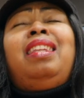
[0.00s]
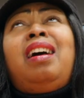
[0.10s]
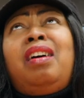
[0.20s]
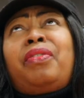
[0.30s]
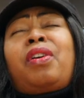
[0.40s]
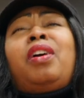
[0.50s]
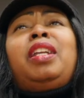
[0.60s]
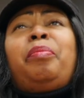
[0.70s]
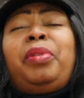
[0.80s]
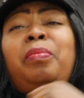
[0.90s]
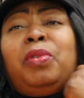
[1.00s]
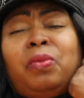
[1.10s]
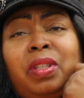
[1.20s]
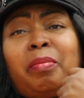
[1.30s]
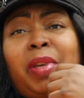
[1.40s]
love Cardi B
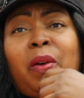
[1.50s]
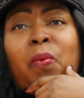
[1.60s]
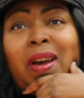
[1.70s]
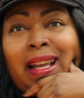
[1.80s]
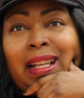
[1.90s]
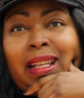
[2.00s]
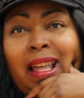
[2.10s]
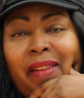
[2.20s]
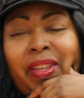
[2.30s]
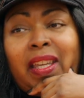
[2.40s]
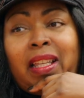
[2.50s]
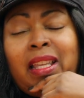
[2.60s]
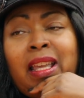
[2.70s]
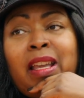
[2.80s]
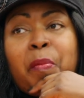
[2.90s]
music, man. What? Love it.